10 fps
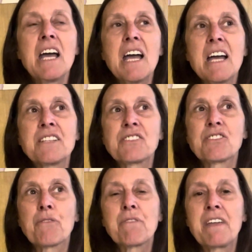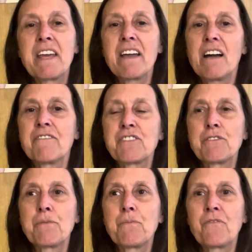And so they have to
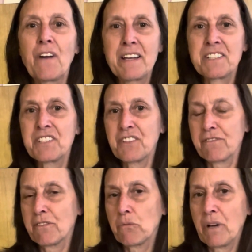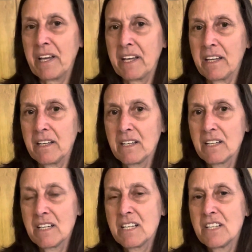find a different way
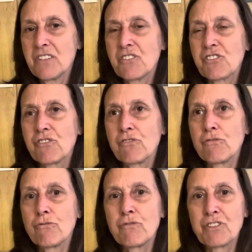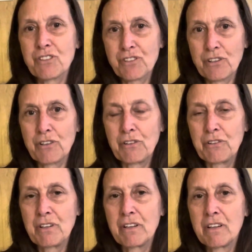to
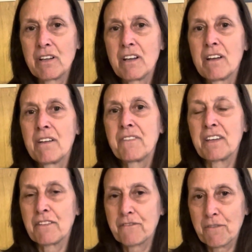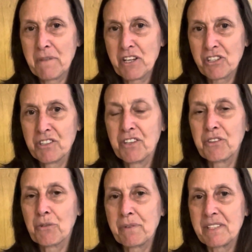discern the information that
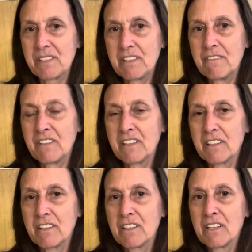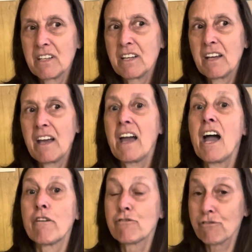they're receiving,
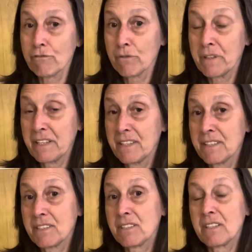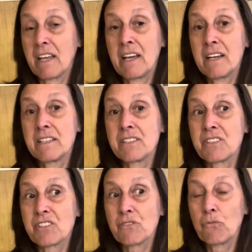how true it is,
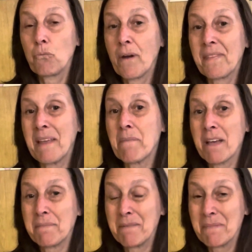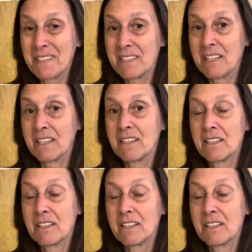and what they might be missing